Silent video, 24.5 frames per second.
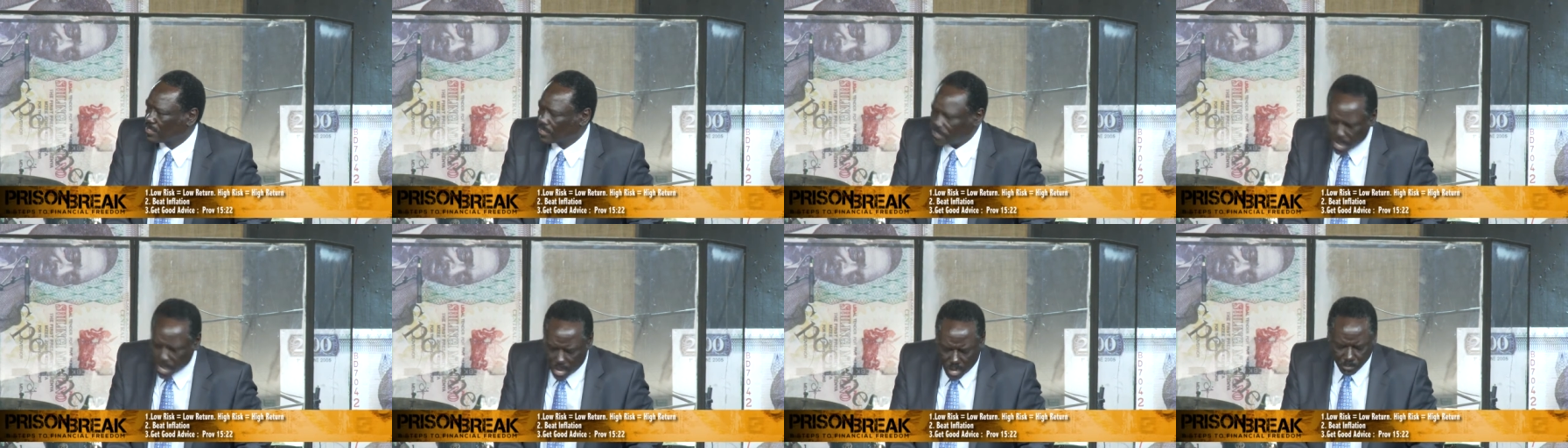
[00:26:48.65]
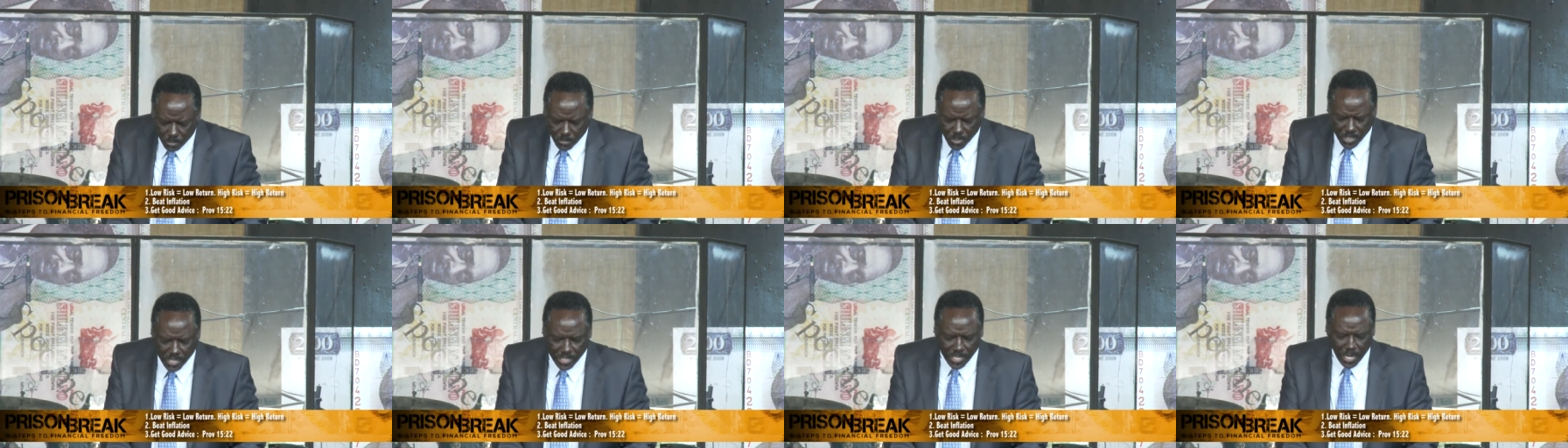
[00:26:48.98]

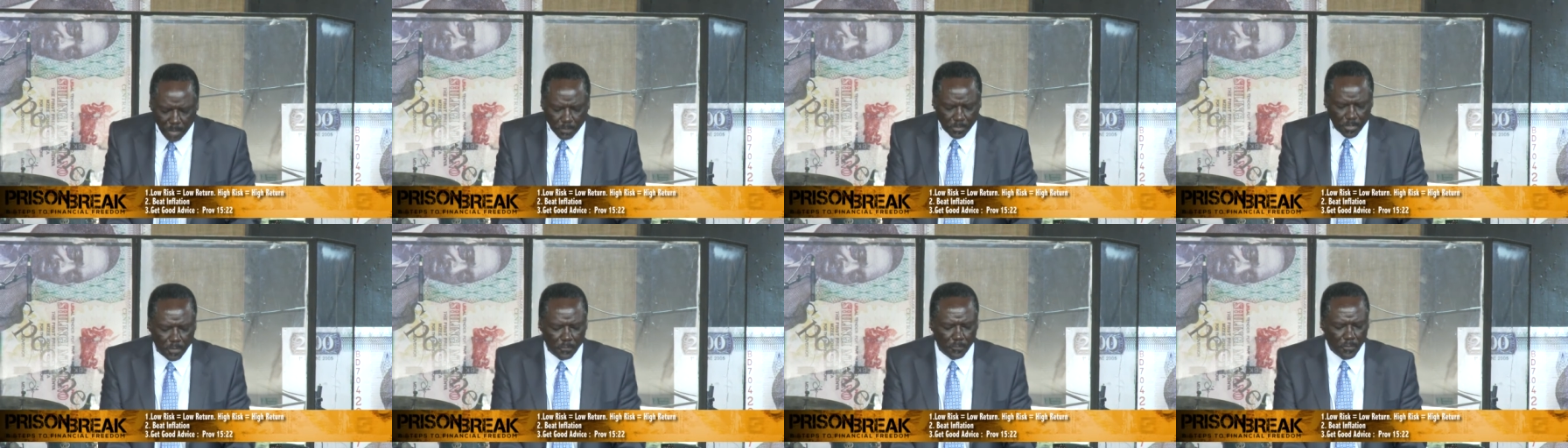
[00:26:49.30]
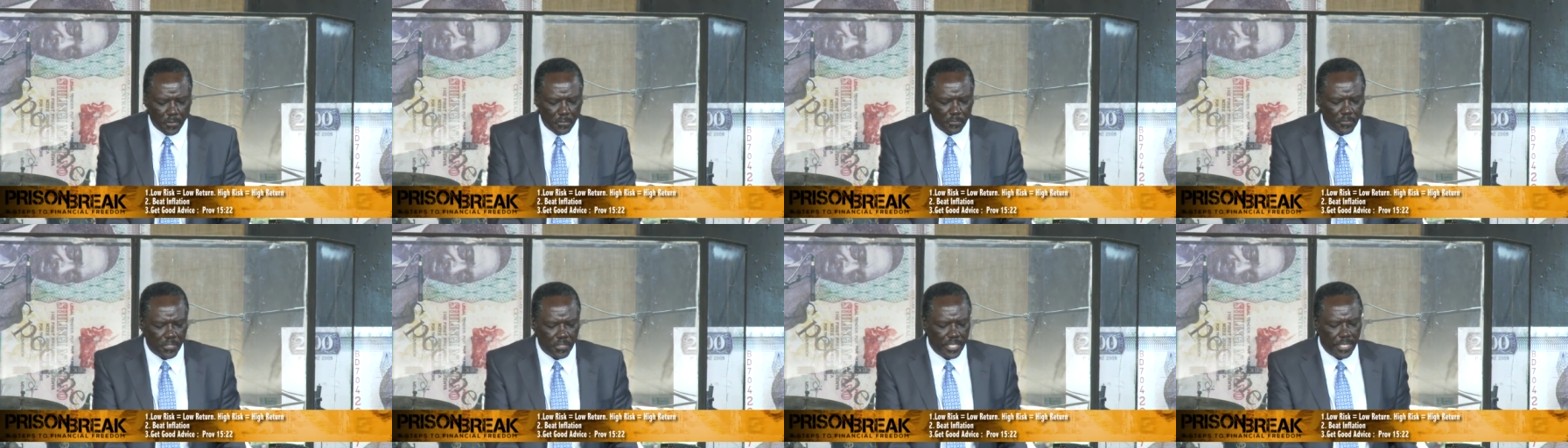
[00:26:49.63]
Proverbs chapter
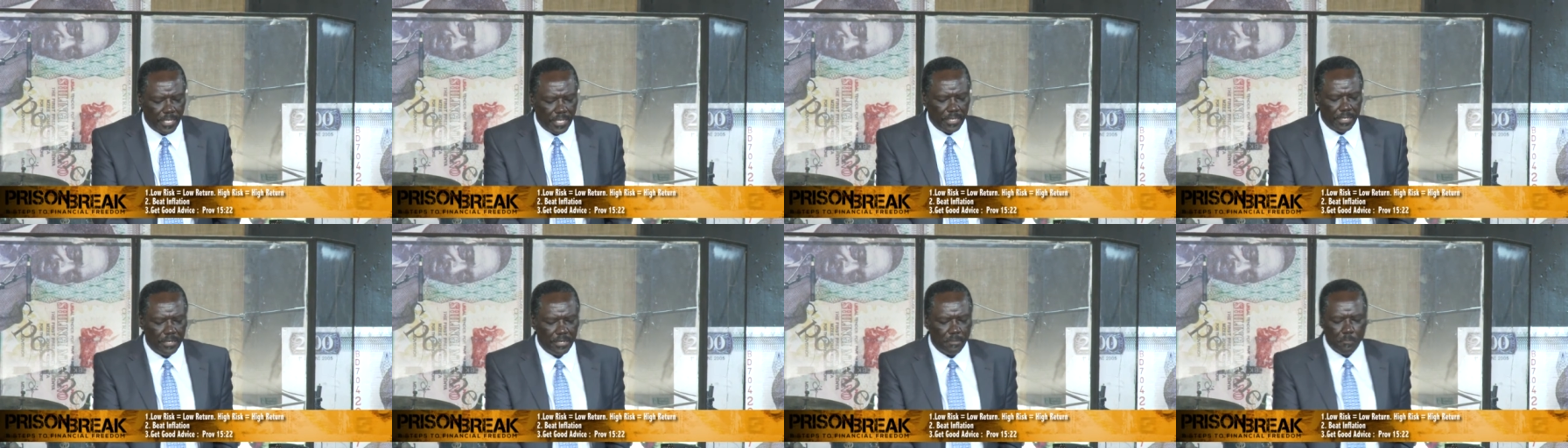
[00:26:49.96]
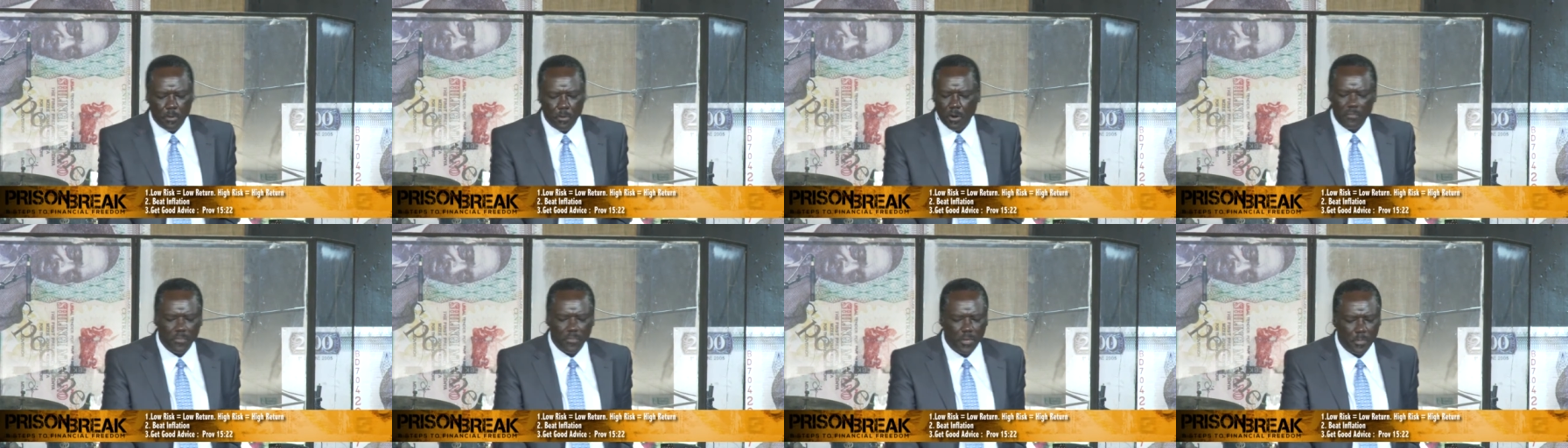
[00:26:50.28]

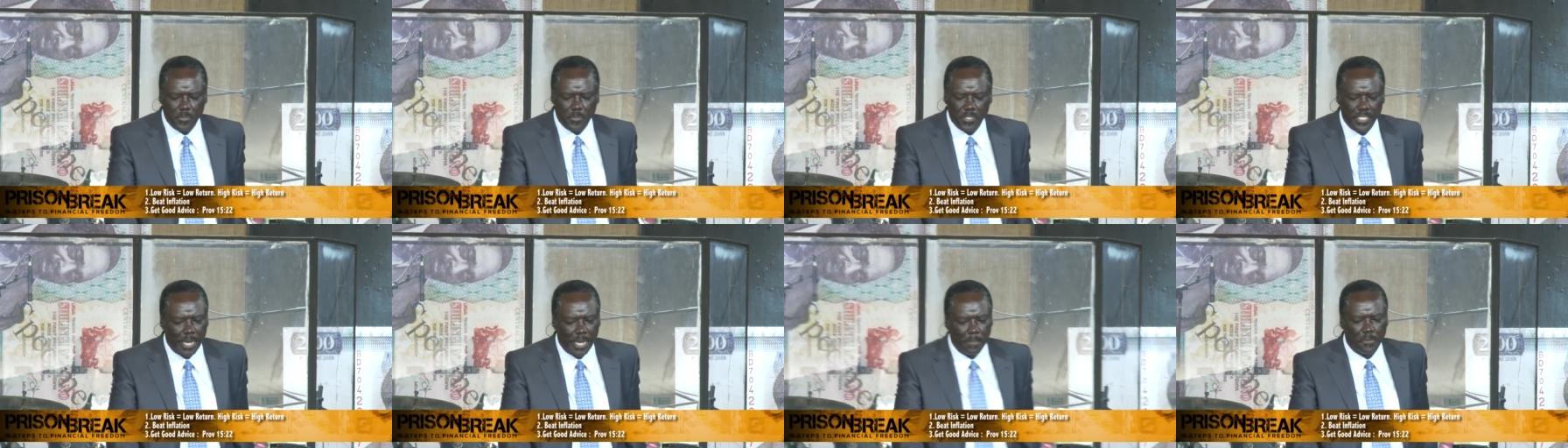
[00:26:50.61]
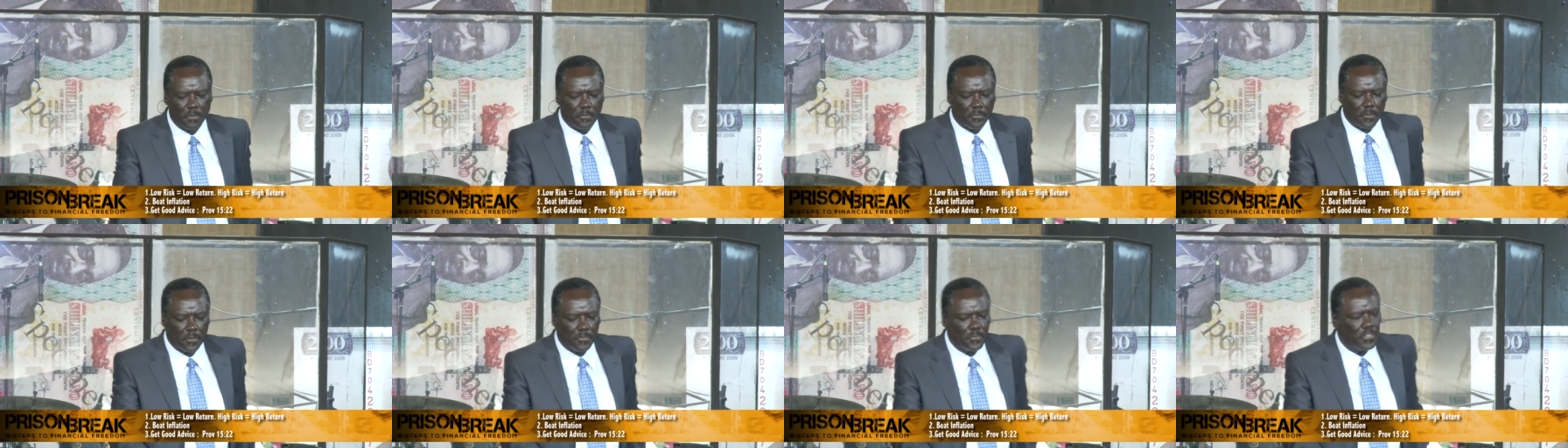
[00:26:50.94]

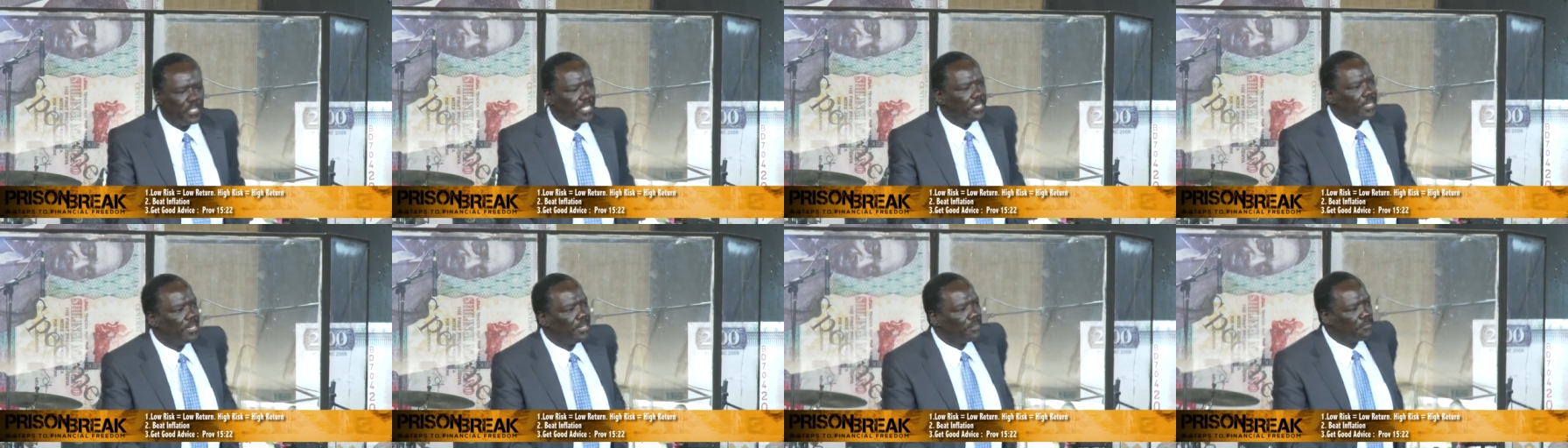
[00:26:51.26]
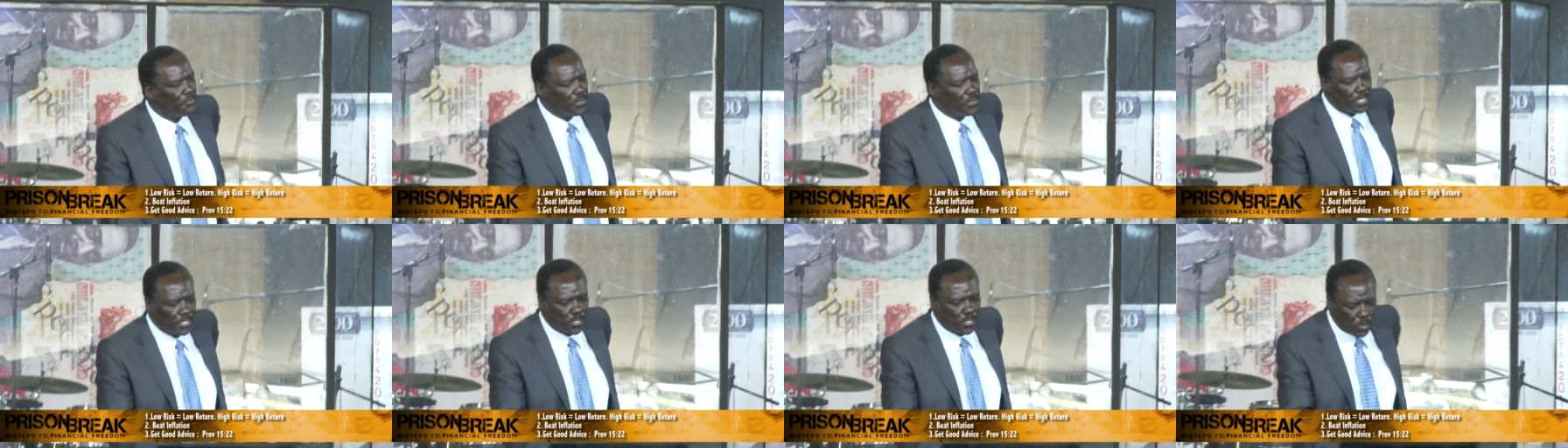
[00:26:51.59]
15
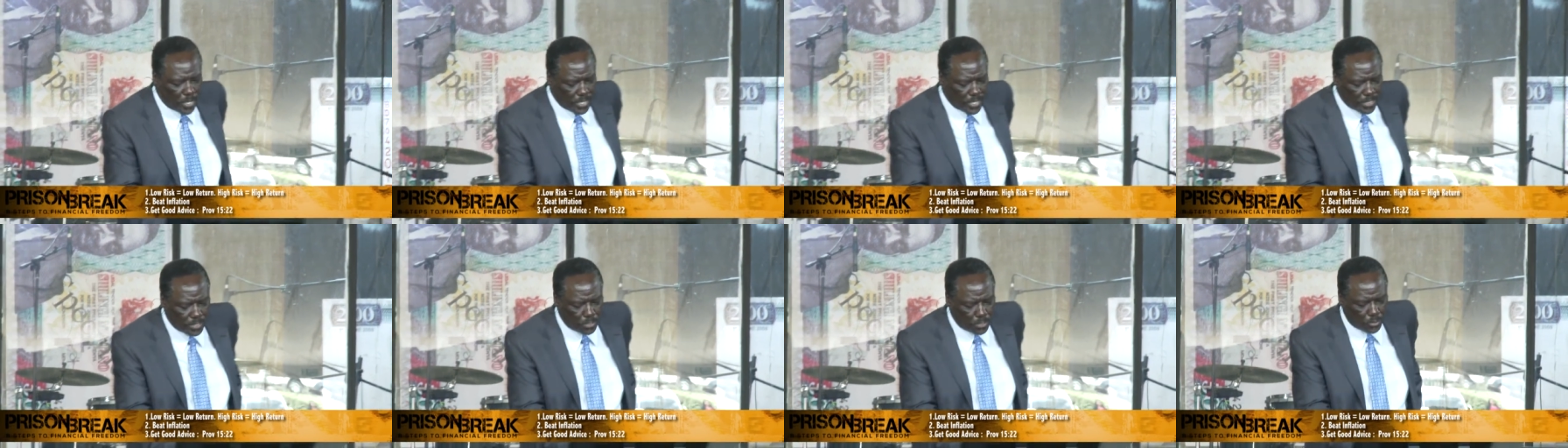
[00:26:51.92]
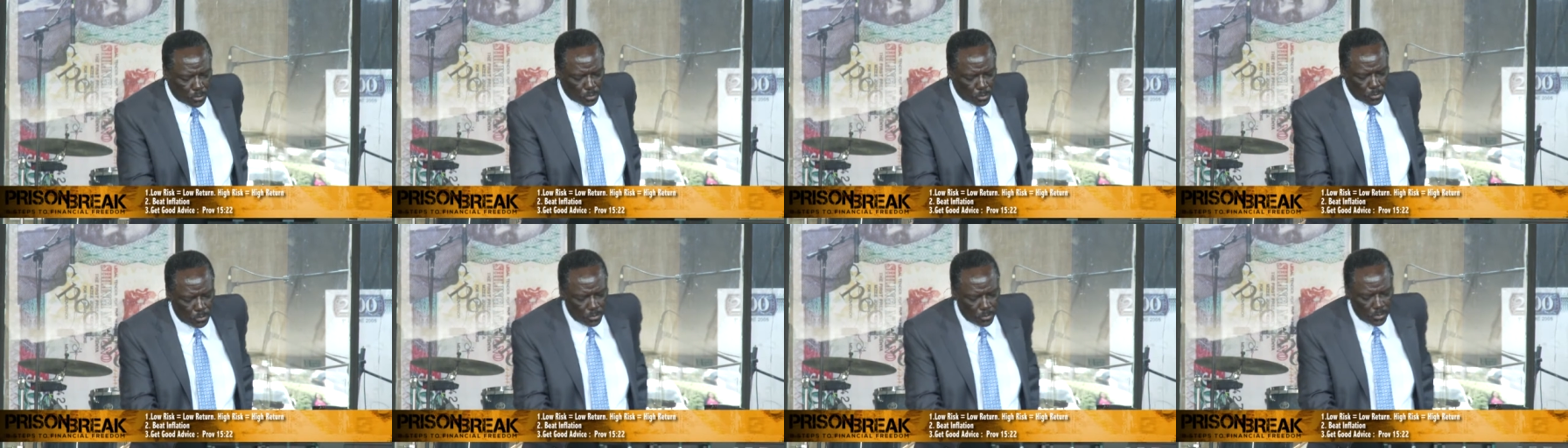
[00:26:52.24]
and verse
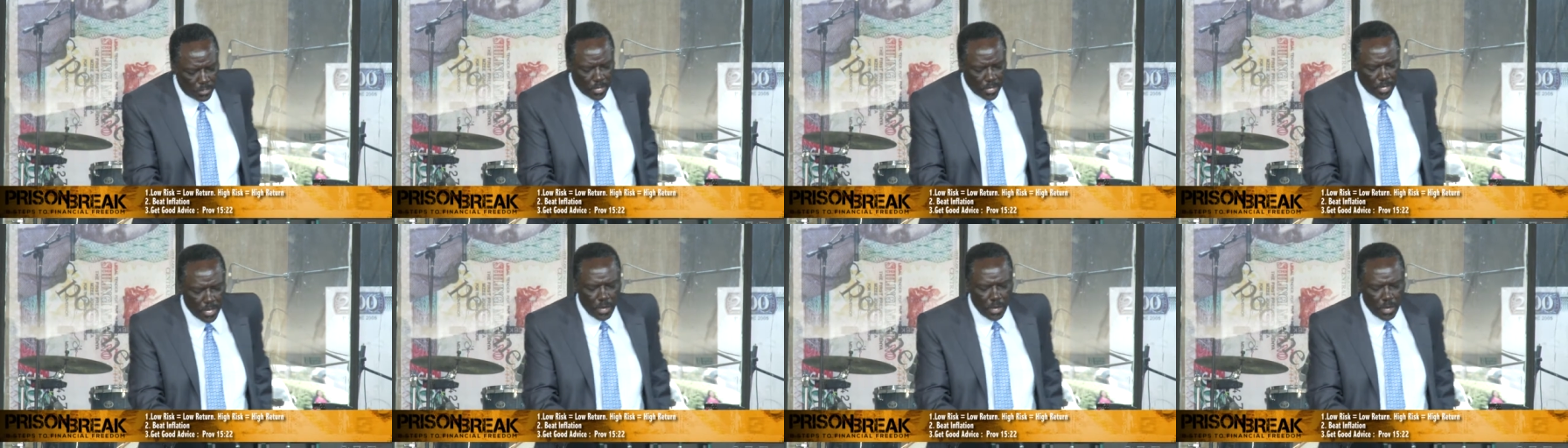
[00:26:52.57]
22.